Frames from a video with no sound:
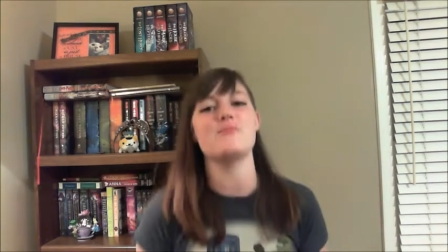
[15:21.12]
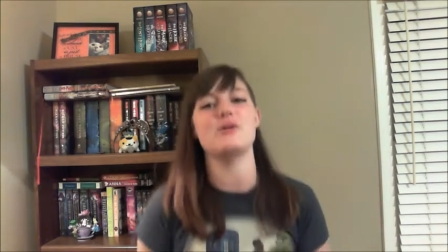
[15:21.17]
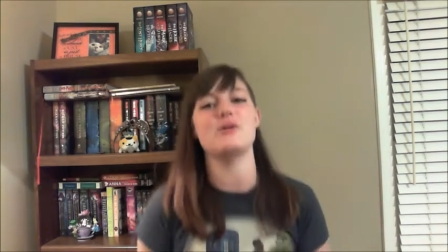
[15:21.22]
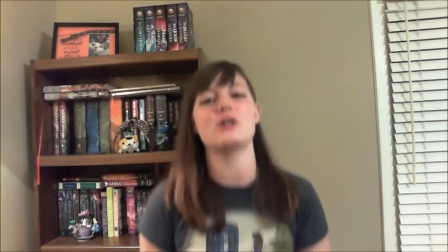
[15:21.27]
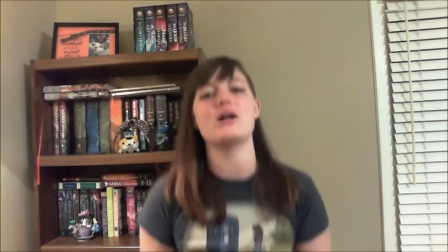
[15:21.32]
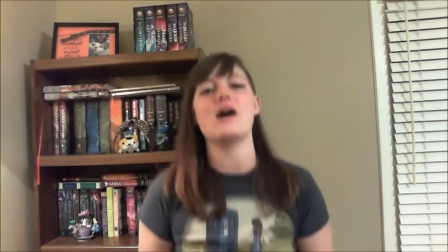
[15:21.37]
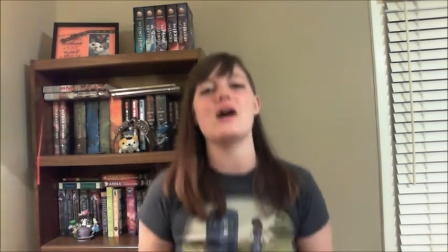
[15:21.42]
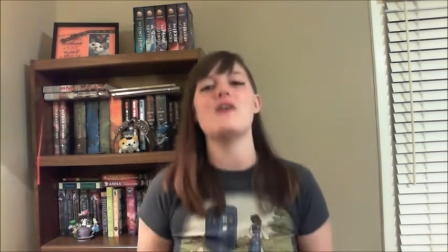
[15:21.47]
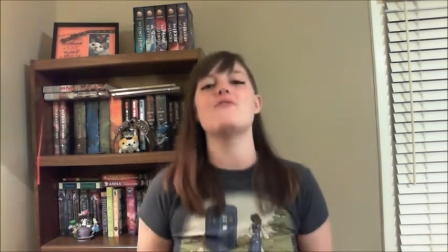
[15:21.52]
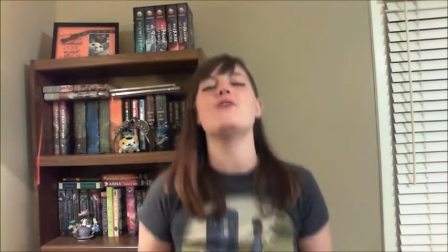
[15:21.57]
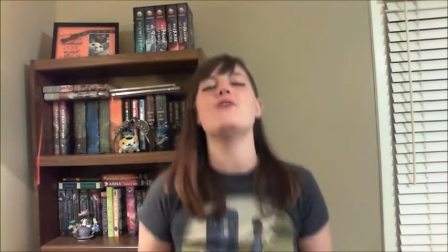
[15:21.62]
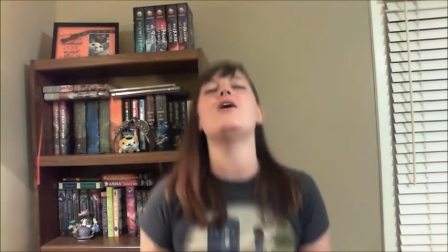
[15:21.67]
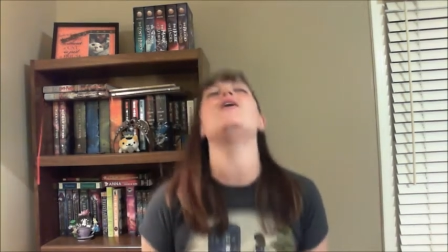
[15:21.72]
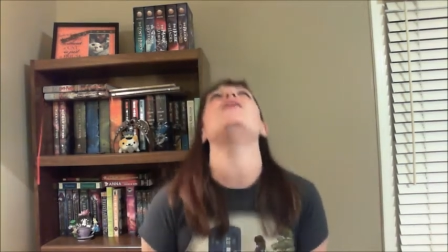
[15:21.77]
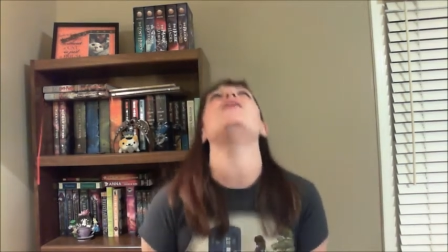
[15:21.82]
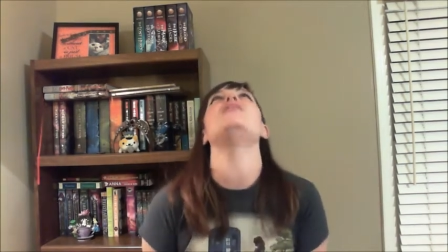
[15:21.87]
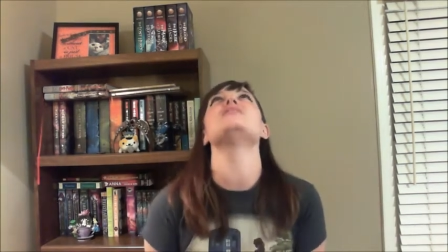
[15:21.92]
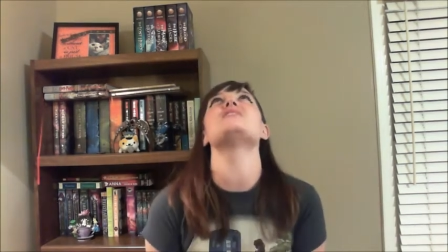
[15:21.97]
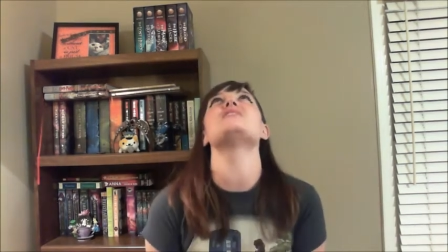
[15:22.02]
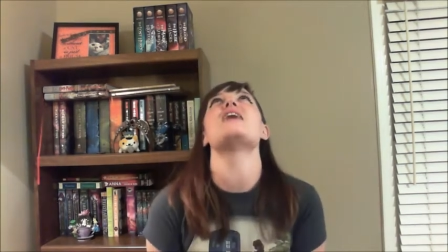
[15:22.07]
book of
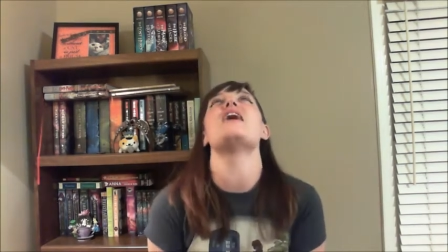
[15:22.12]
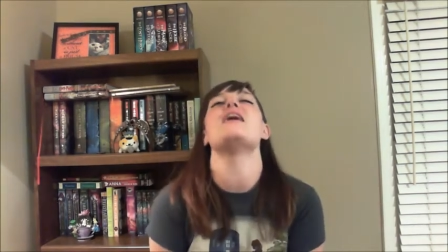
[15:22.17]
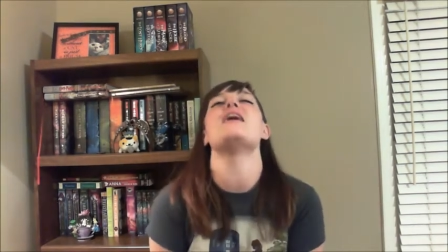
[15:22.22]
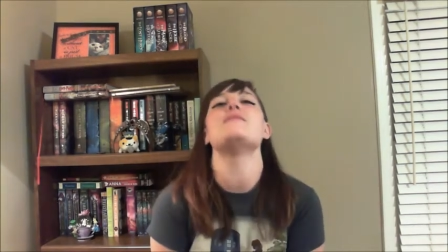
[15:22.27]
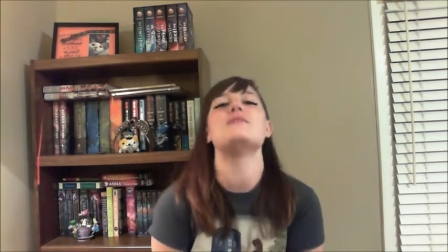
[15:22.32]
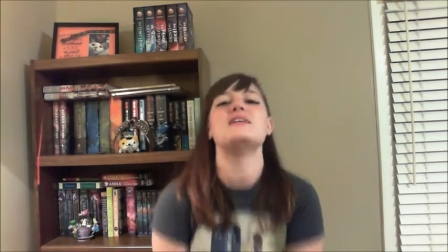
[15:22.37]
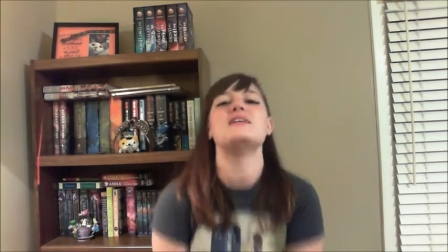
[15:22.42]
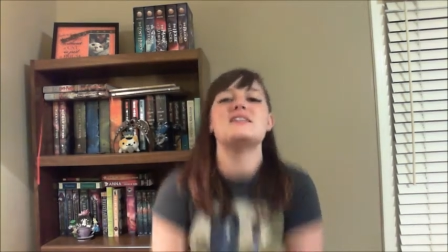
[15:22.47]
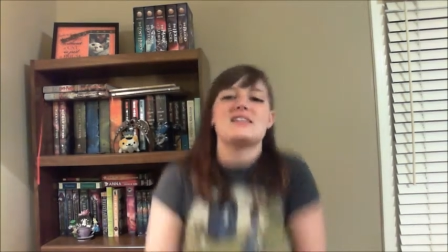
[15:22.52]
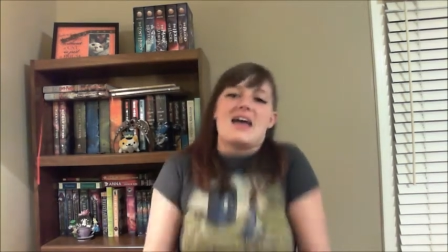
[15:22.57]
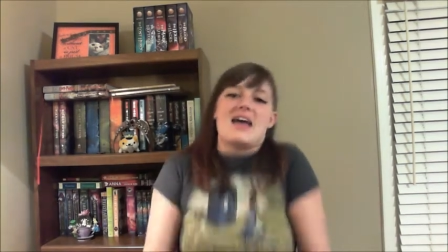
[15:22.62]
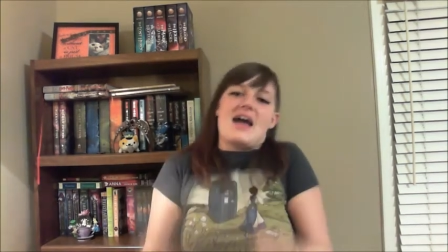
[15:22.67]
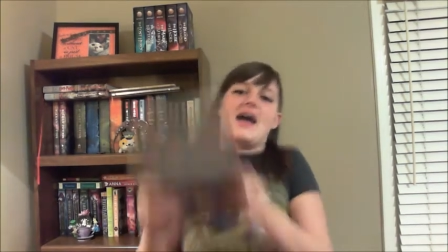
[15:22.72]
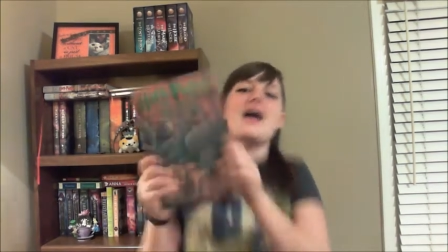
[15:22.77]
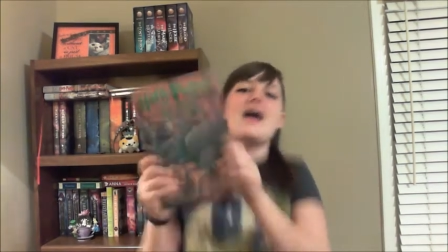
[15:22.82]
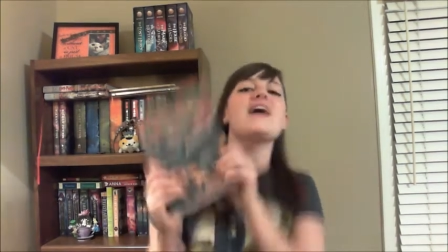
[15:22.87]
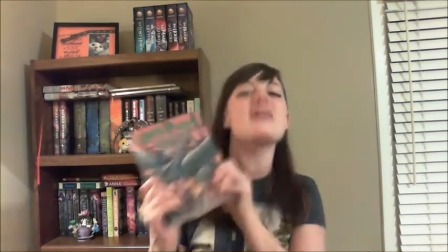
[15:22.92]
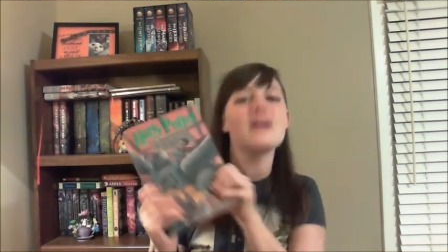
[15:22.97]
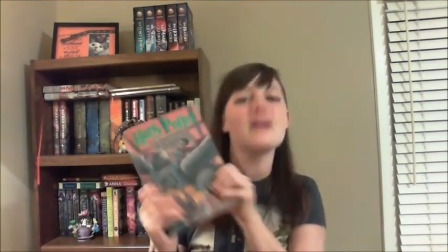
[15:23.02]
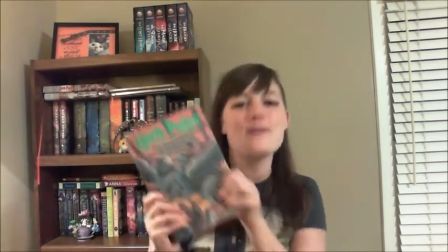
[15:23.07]
all time is
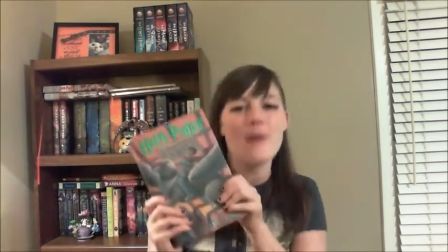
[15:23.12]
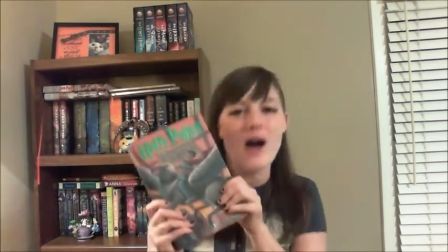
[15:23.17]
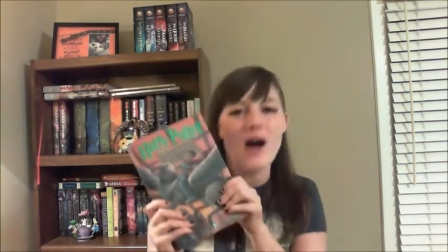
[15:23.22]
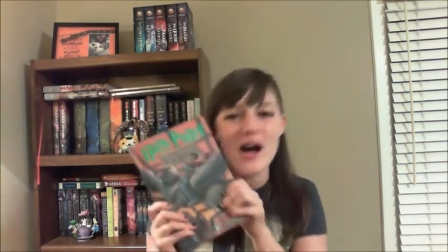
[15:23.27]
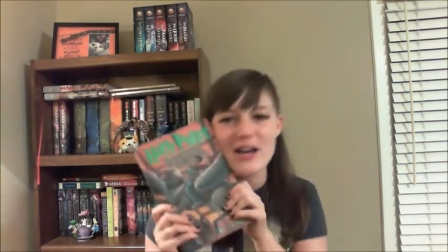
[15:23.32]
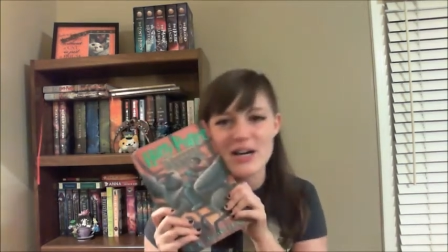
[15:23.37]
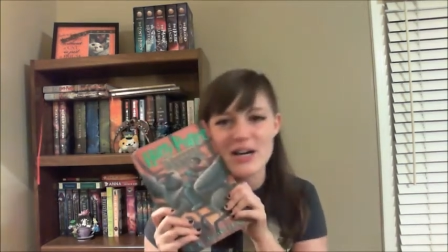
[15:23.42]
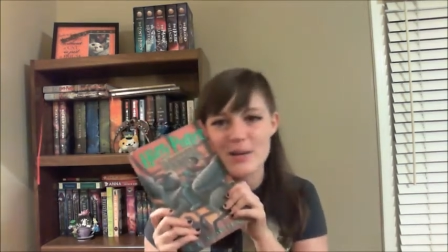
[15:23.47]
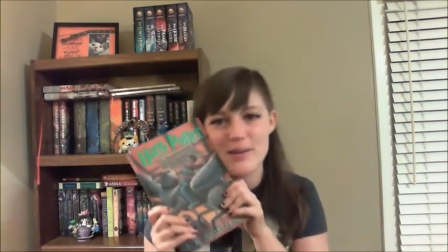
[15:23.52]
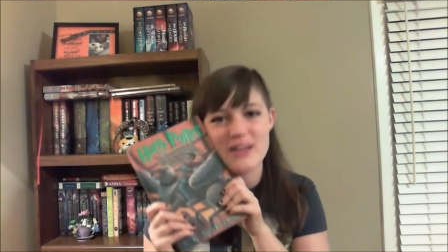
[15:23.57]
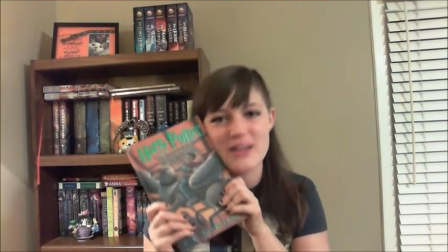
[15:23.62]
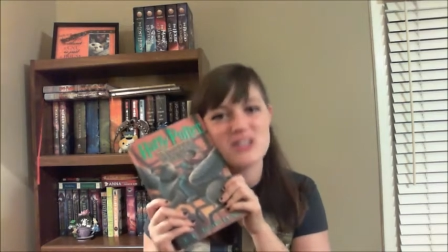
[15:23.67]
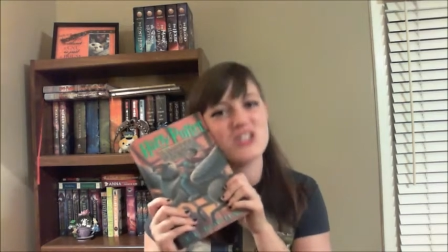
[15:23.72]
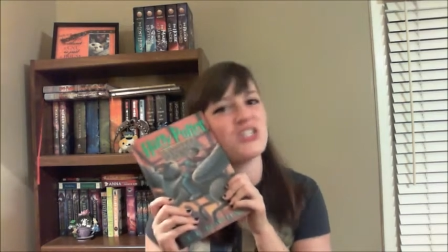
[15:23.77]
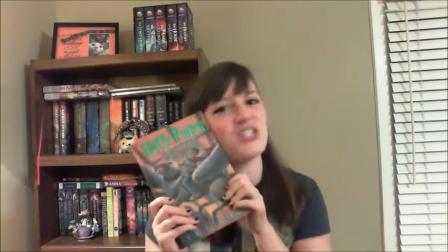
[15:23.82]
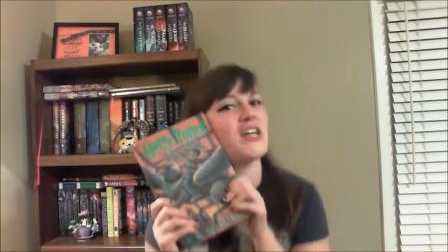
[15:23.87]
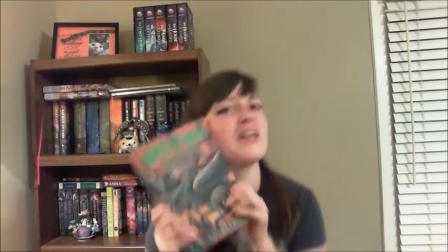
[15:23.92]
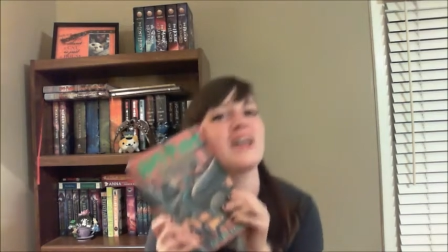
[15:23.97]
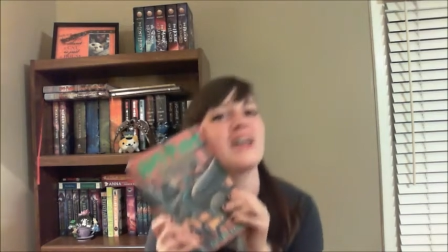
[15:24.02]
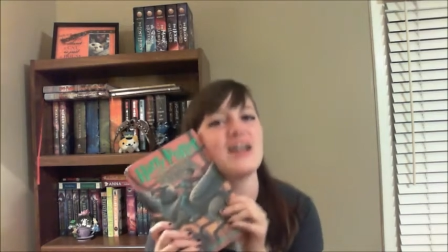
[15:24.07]
Harry Potter by
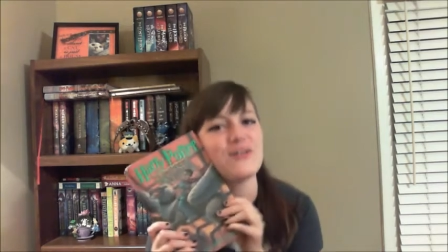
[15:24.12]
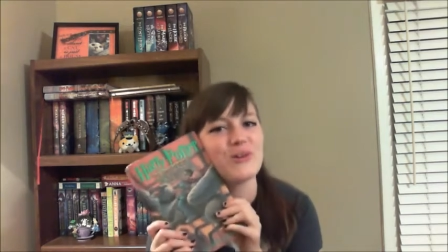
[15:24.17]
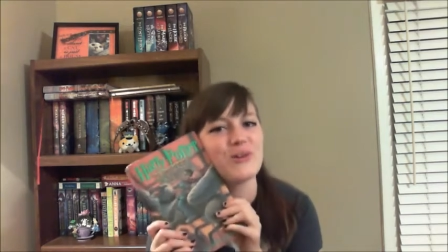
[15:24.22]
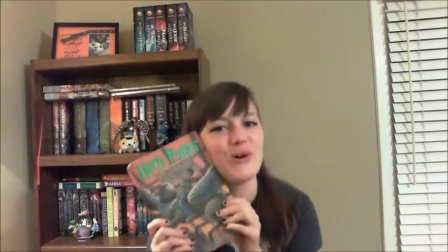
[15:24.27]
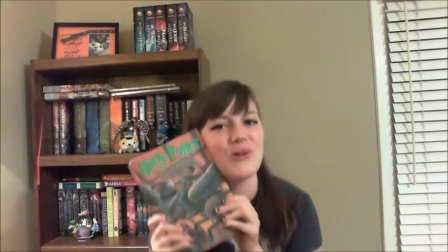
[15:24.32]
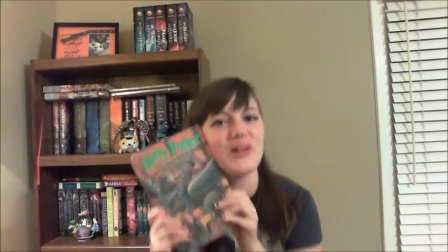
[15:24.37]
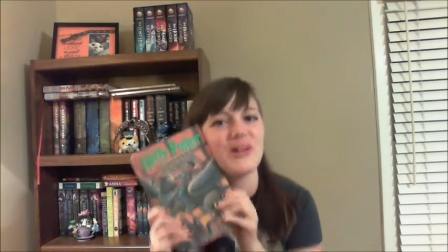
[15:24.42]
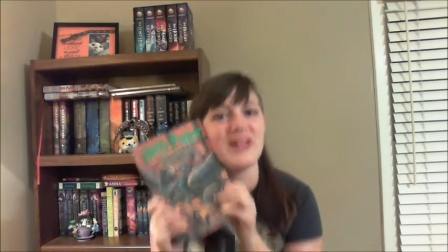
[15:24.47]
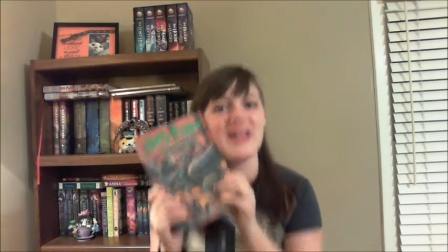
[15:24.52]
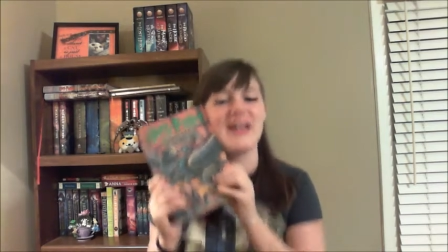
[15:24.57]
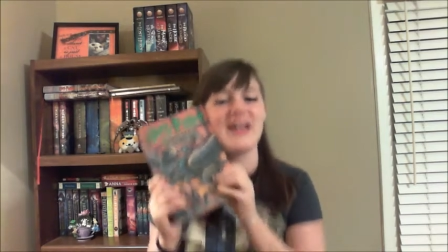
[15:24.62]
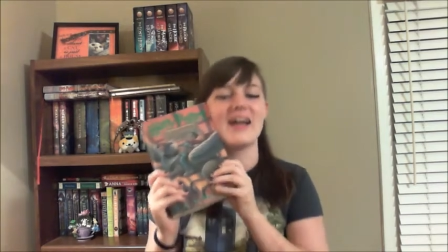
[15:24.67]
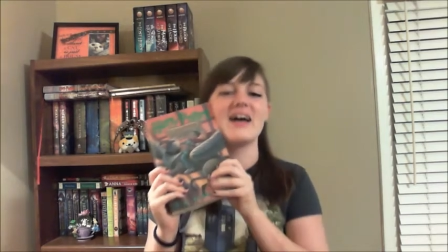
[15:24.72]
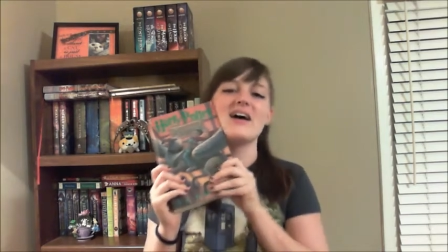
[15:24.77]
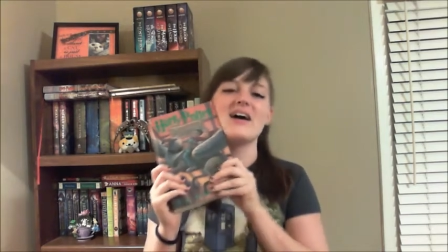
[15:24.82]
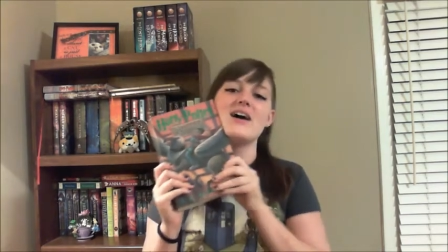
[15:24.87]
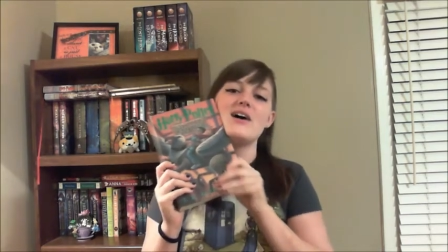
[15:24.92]
J.K. Rowling.